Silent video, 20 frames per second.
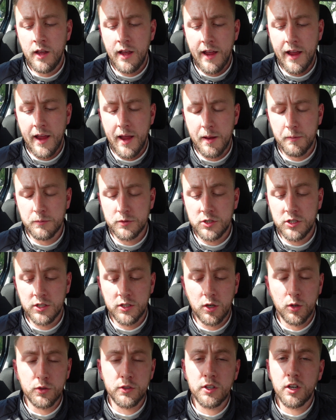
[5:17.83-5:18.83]
Um,
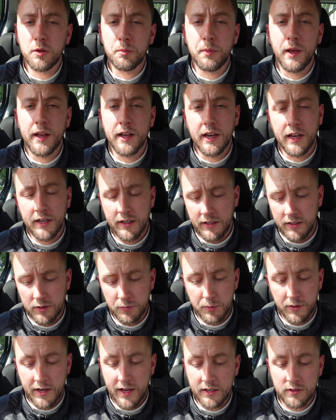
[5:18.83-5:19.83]
Chidozie Ogbene, he's
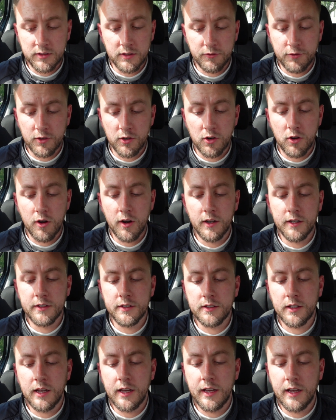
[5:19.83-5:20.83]
been excellent for
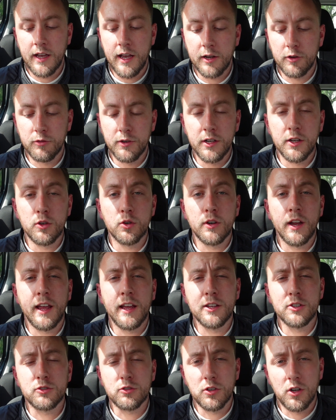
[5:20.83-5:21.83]
Ireland, uh, had a really good,
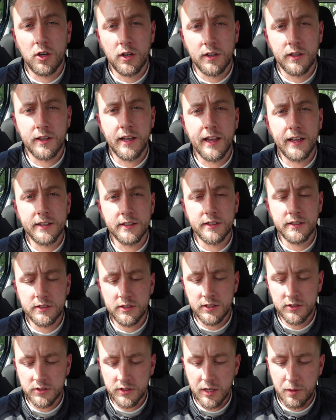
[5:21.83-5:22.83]
strong end to the
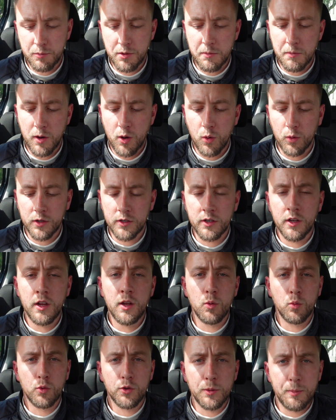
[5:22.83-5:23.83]
season, getting promoted,
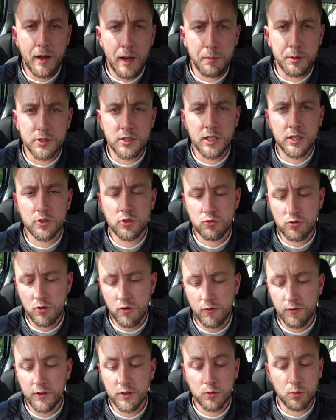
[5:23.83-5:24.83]
won the Papa John's
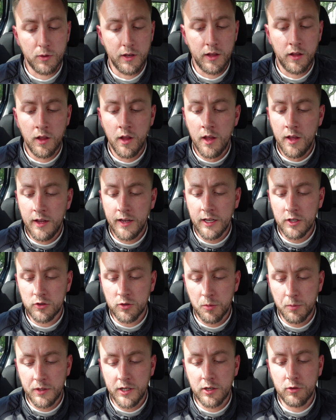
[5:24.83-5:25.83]
Trophy as well. He's
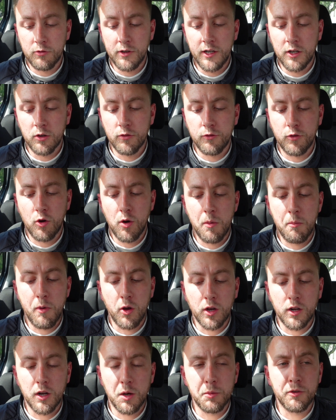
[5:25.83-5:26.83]
coming in in really good form.
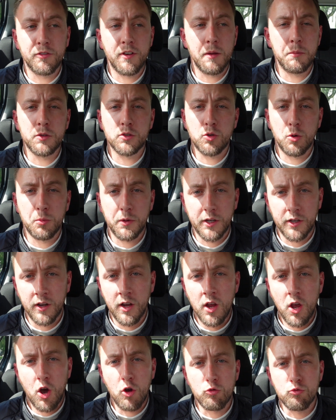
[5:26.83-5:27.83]
Michael Obafemi's coming in
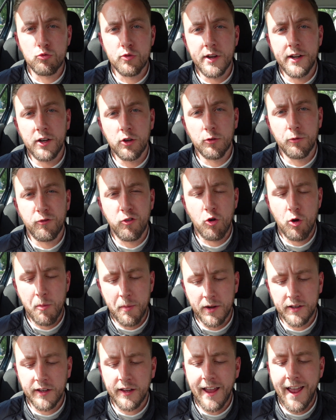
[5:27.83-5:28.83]
on really good form.
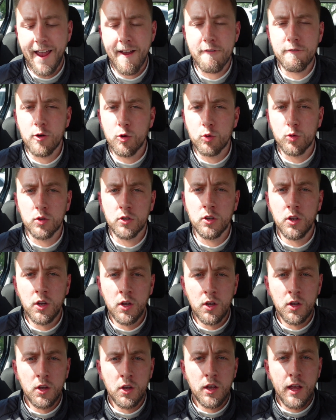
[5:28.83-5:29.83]
I think everyone
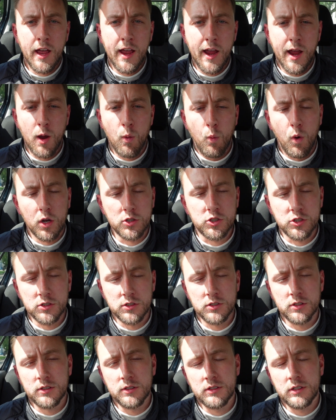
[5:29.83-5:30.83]
uh,
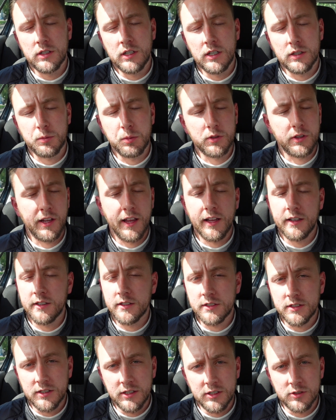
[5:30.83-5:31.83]
watching, I suppose, the end of
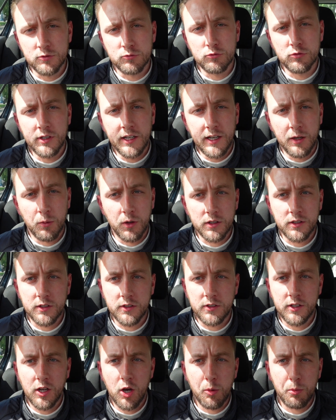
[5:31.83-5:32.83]
the season really wanted to
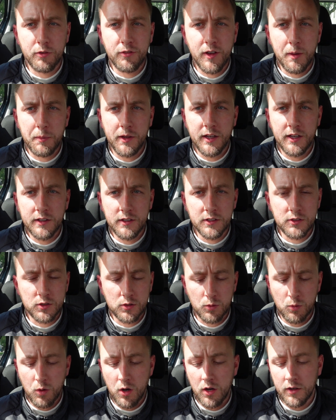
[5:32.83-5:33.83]
see Obafemi in the
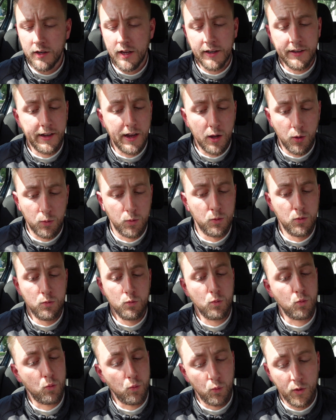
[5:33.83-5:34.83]
squad, and now
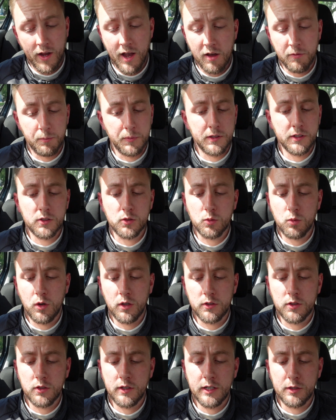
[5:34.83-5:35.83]
we have him in the
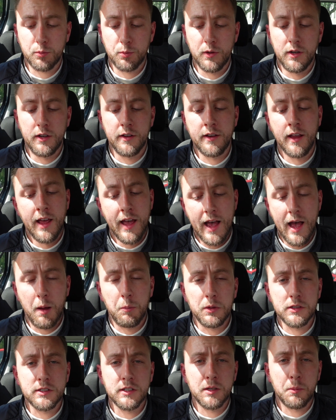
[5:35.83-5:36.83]
squad, so that's brilliant.
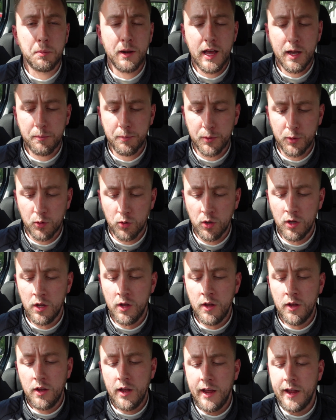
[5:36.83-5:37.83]
Hamilton at Blackpool,
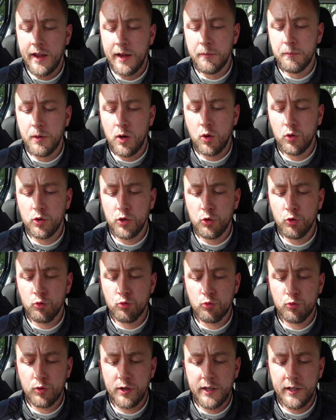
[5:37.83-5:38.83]
um, only
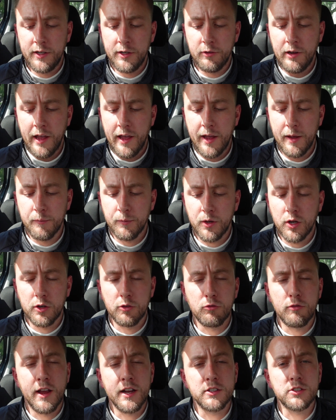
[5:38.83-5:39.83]
really um, kind
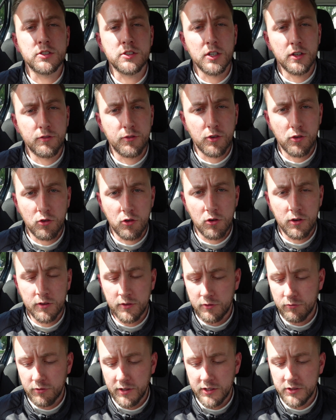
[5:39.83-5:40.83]
of registered for
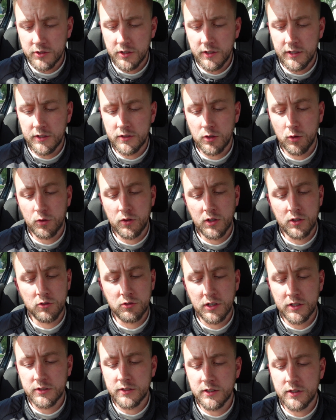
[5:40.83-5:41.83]
Ireland recently, so it's
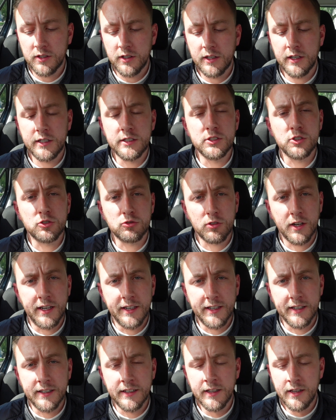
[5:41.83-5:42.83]
interesting to see that he's straight
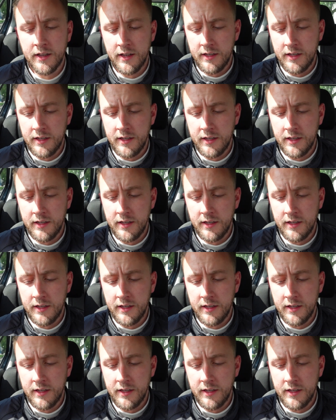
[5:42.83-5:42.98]
in.